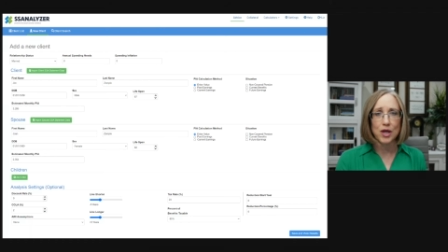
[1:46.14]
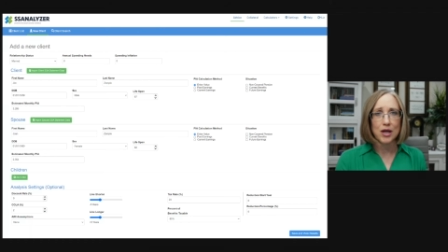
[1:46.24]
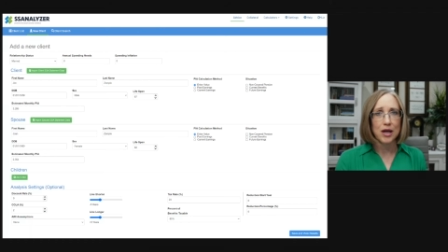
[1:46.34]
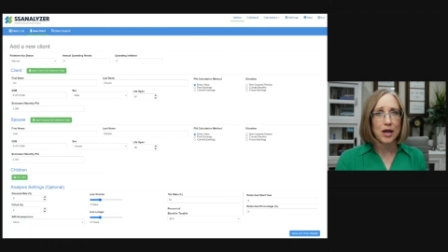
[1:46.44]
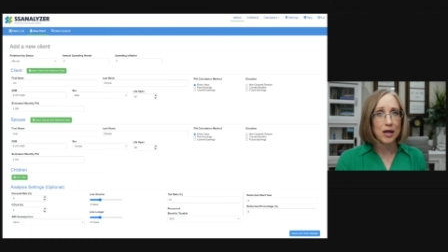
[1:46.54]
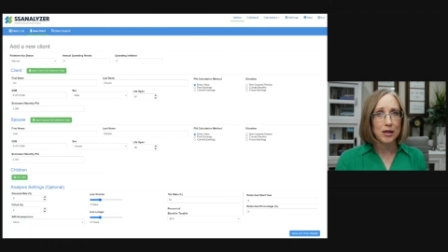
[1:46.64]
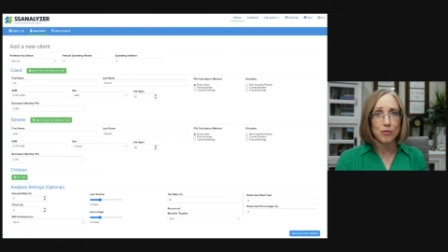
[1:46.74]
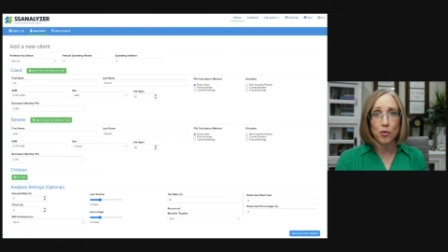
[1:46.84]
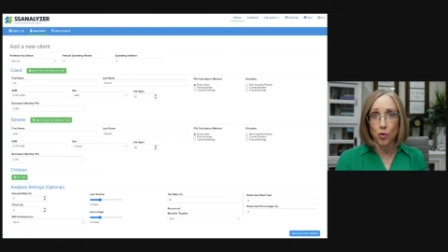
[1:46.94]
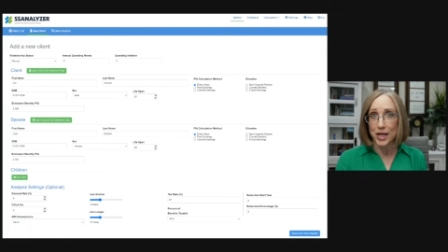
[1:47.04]
uh,
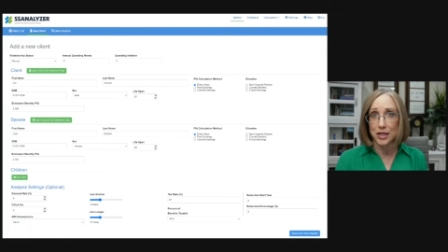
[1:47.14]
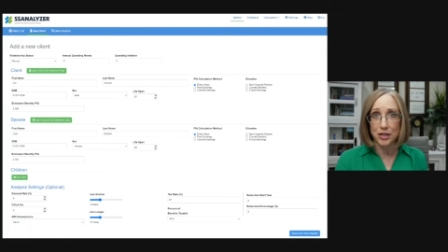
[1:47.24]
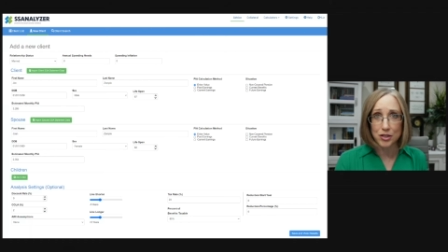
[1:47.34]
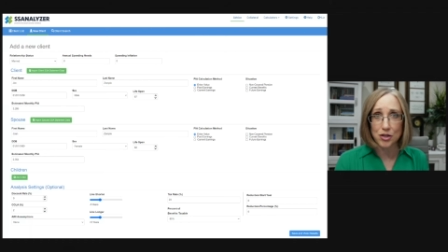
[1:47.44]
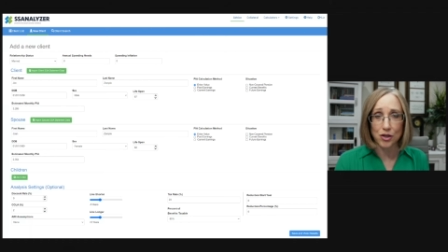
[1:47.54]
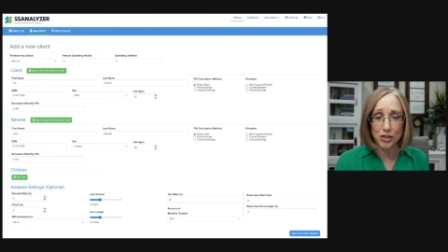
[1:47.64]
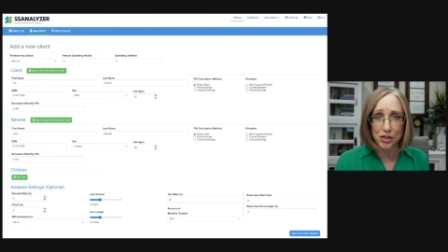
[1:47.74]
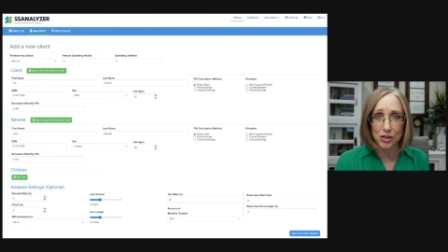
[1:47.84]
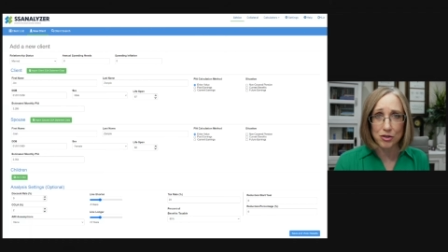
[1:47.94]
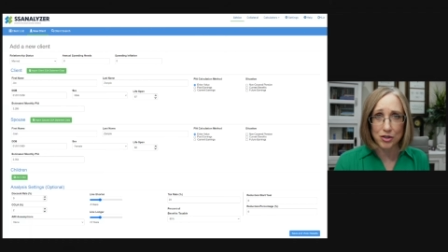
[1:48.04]
wait to start
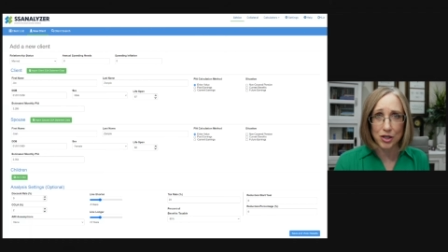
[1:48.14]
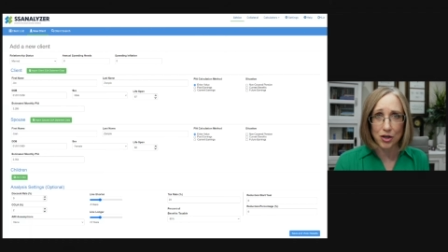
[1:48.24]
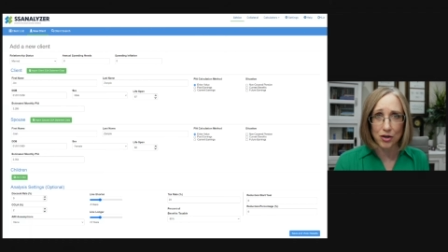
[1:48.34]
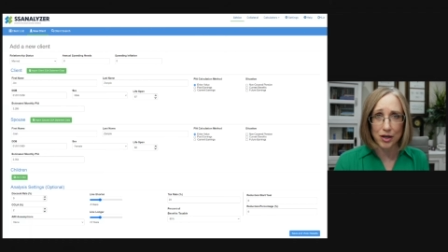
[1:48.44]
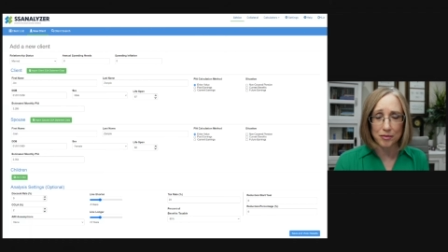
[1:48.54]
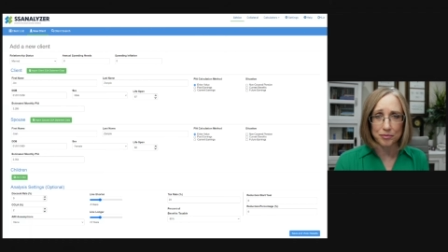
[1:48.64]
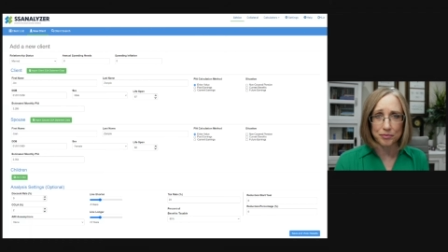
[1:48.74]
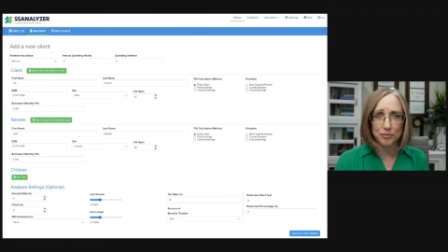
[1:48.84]
Social Security.